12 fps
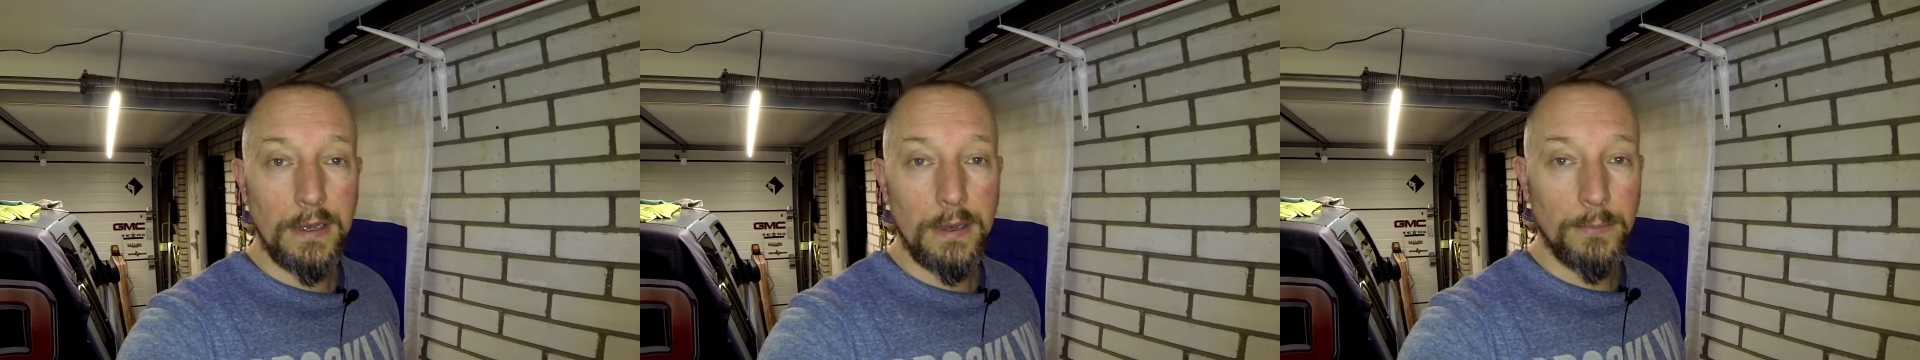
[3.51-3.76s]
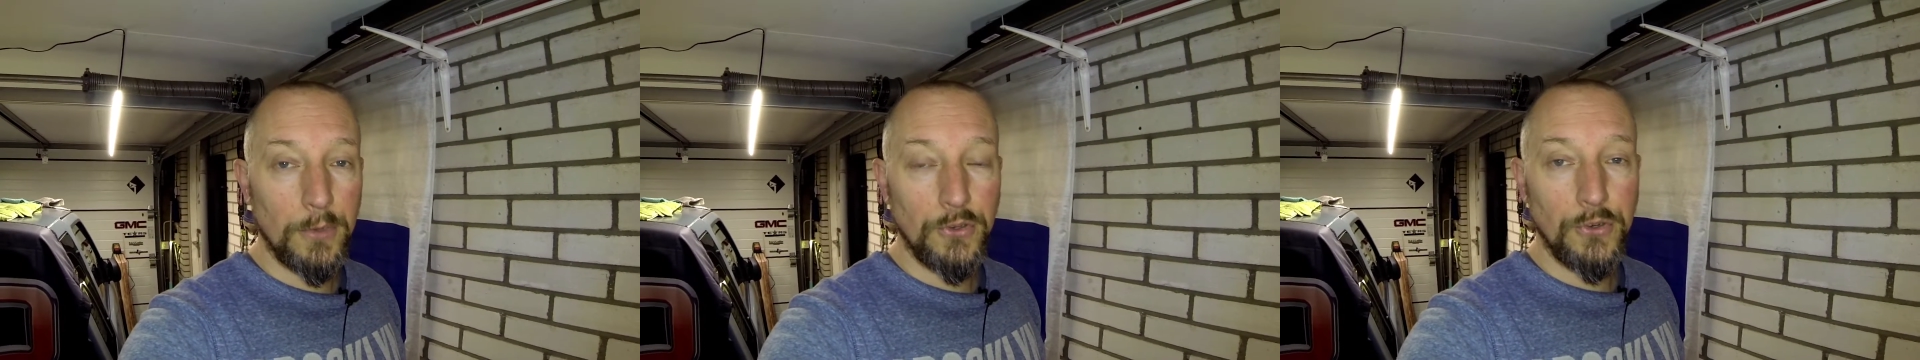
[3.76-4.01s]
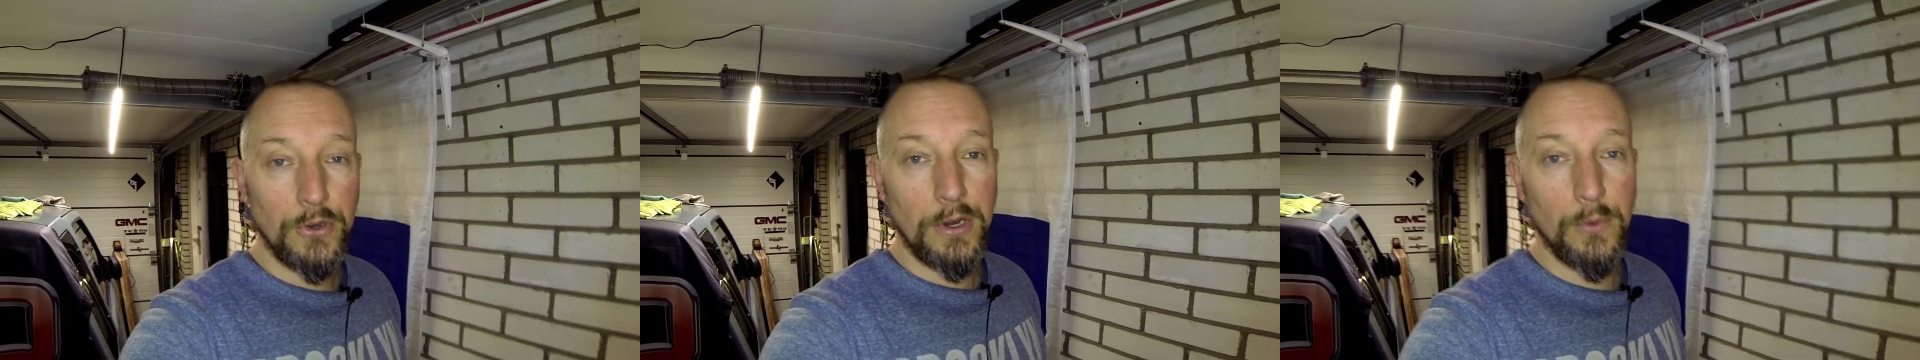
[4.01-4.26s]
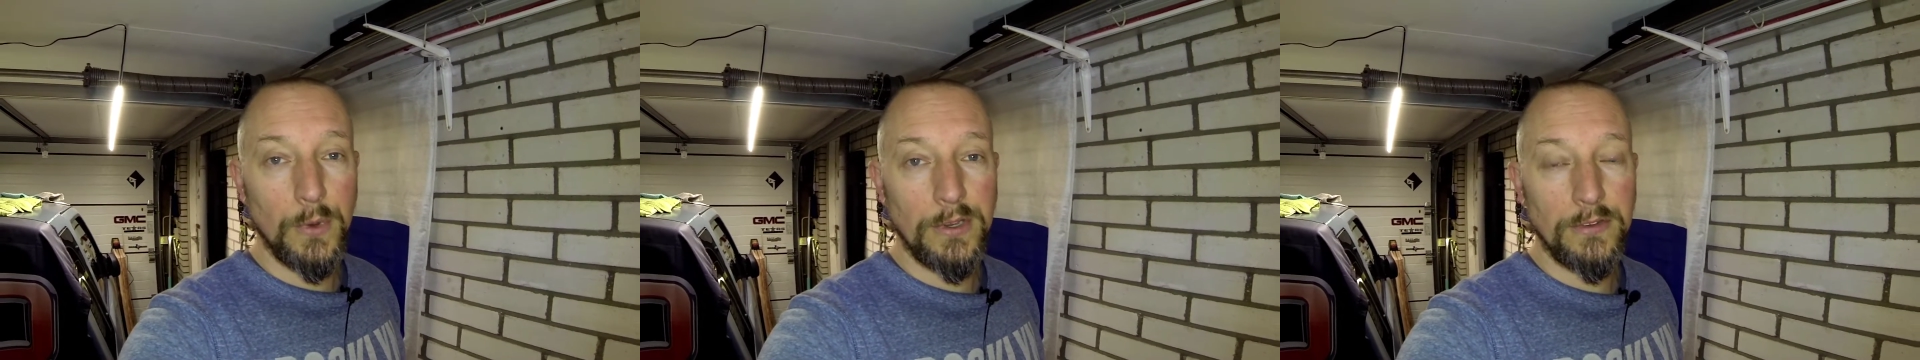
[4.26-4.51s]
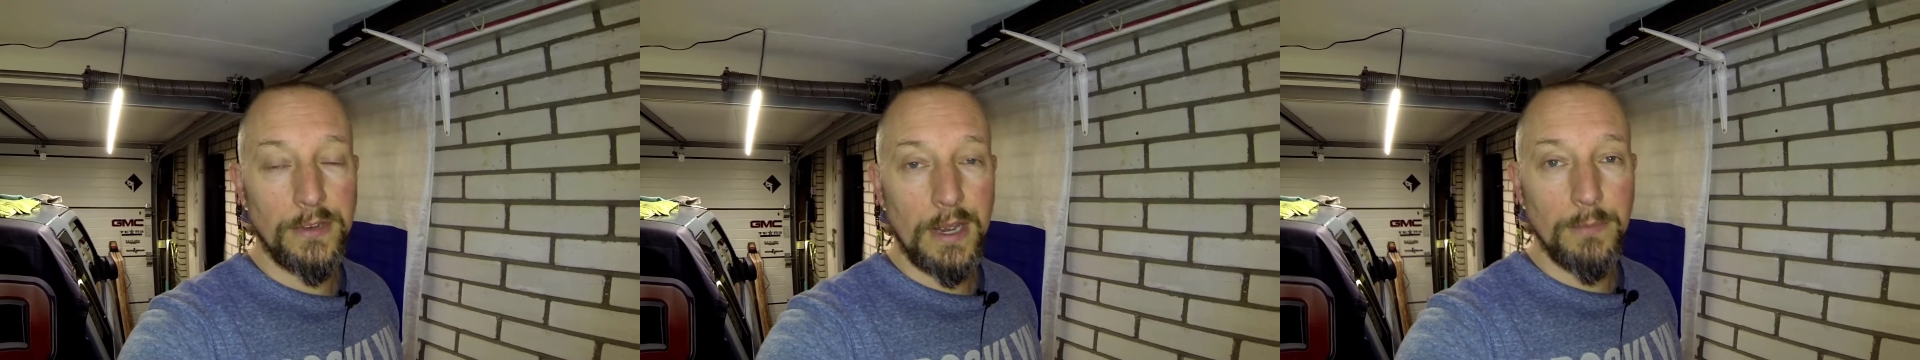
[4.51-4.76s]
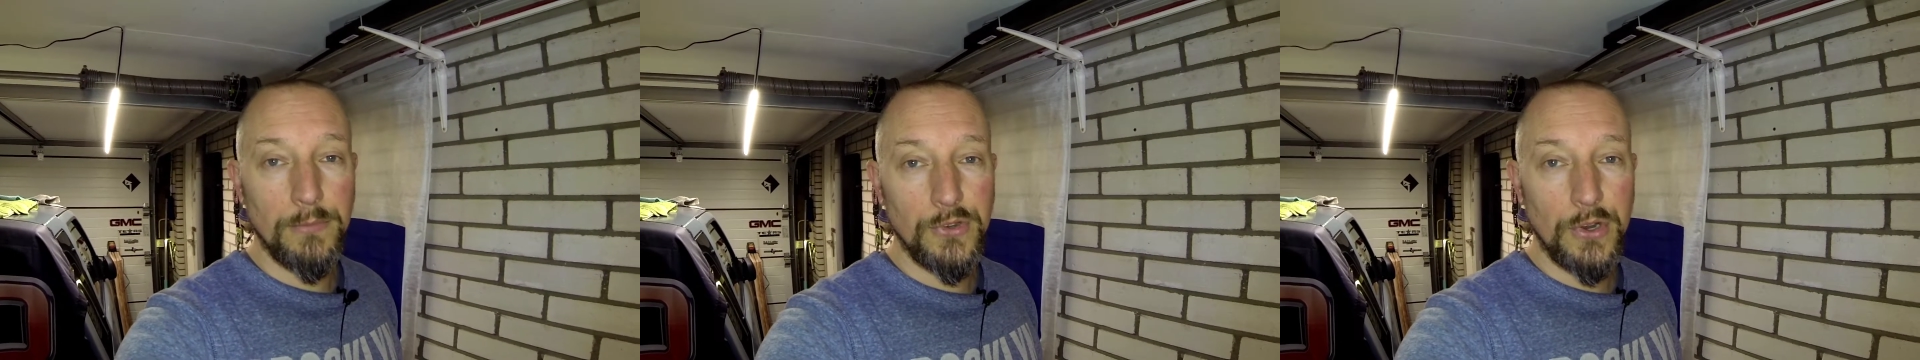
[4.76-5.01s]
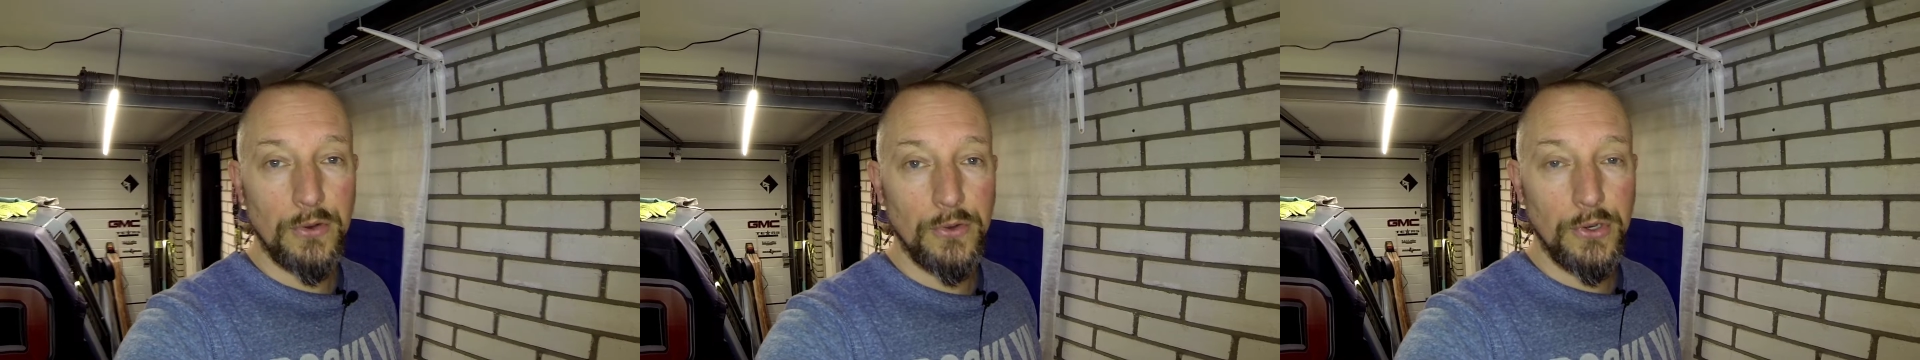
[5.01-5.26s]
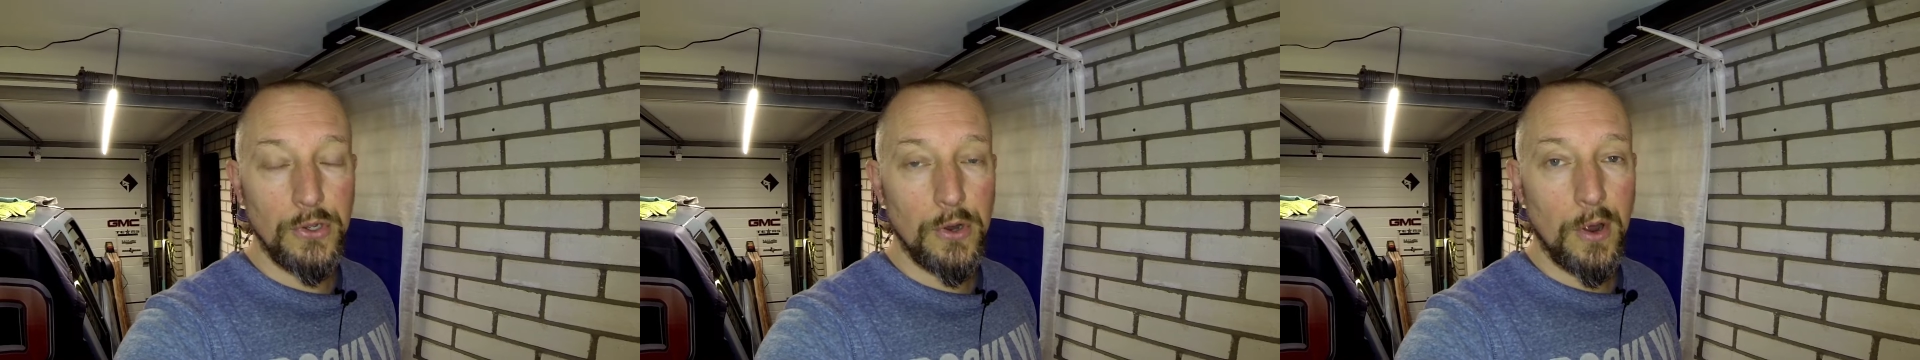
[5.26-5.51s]
I'm not sure in which time zone
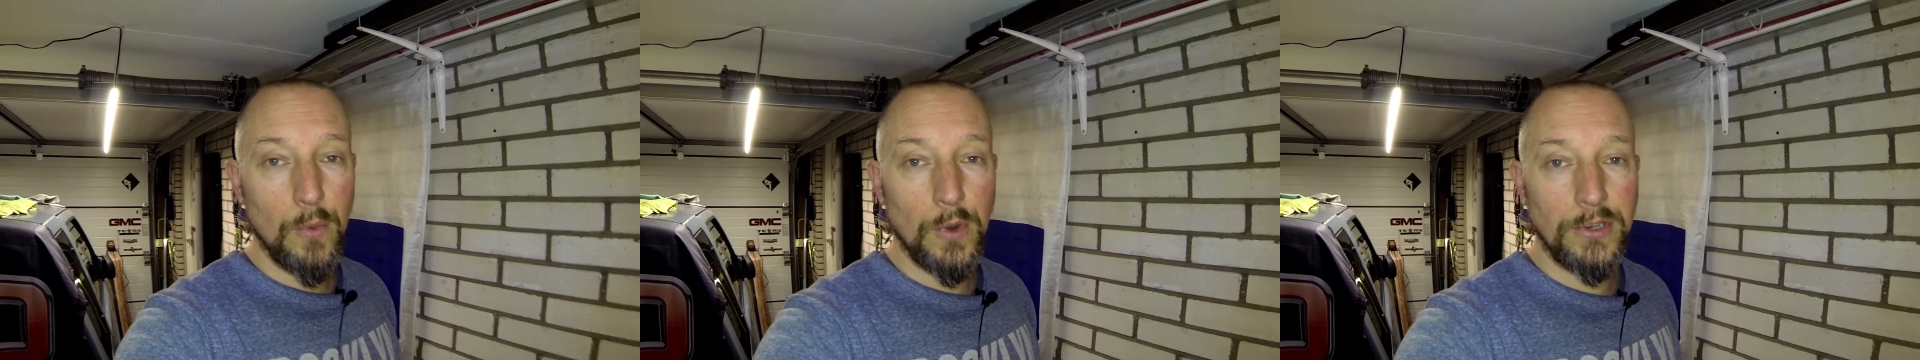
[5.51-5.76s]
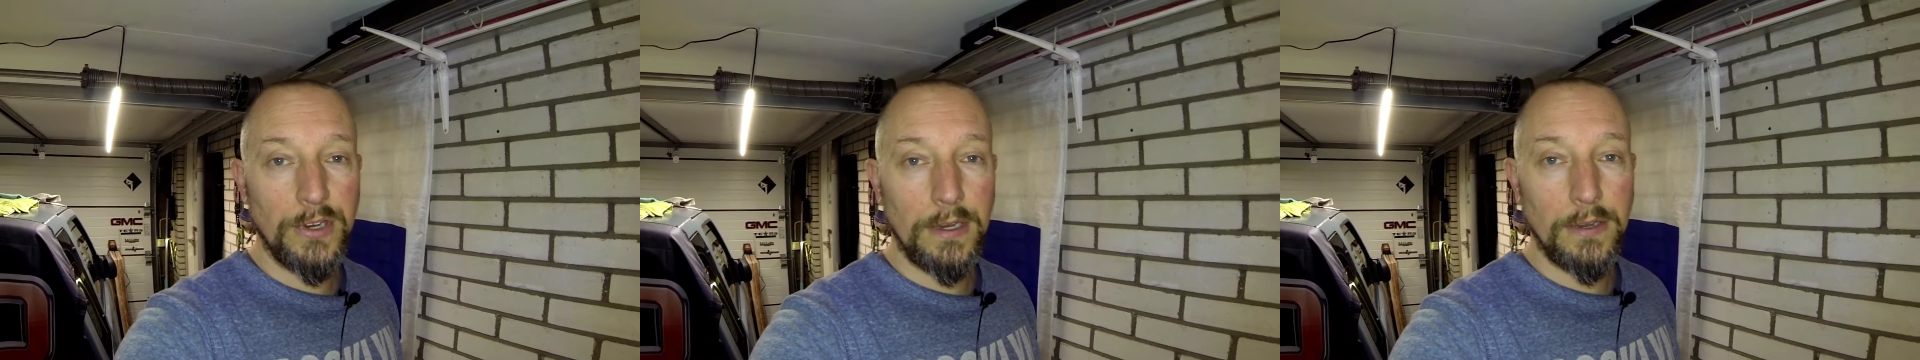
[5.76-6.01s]
you are watching